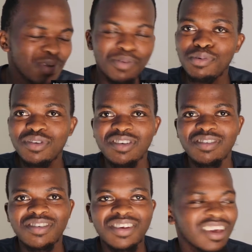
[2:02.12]

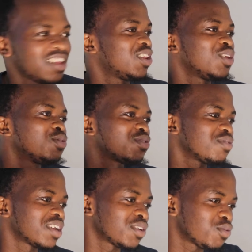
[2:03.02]
purposes, it looks
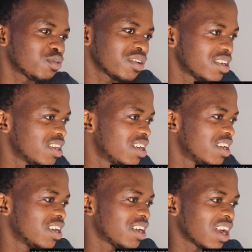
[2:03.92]
very good,
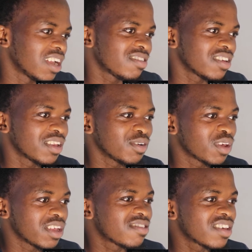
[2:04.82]
right?
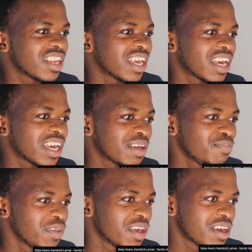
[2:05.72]
You can see the
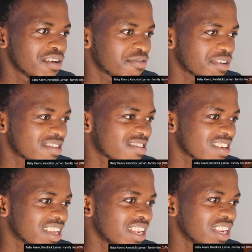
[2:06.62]
first
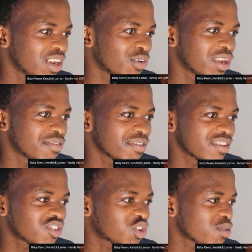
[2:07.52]
scene or the
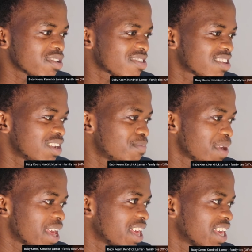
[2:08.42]
first shot is still
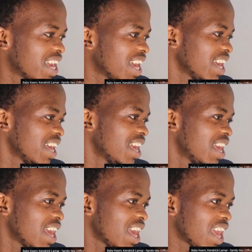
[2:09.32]
playing here,
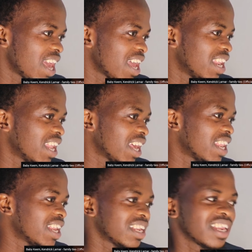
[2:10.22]
and
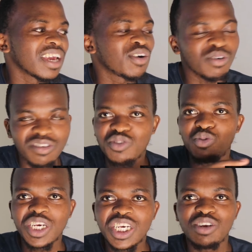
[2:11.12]
then the
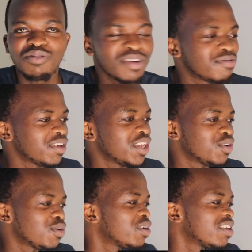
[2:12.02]
continuation of the
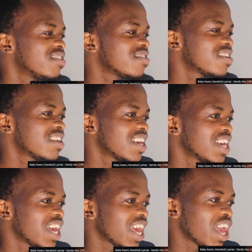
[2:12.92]
video is
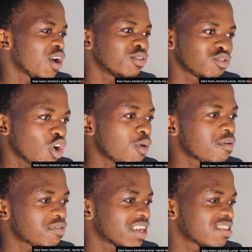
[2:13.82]
on top
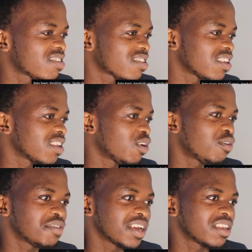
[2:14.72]
of that scene,
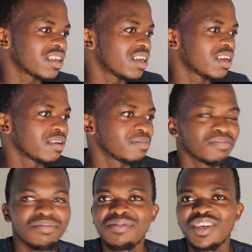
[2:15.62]
of
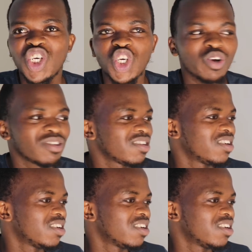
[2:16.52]
that shot.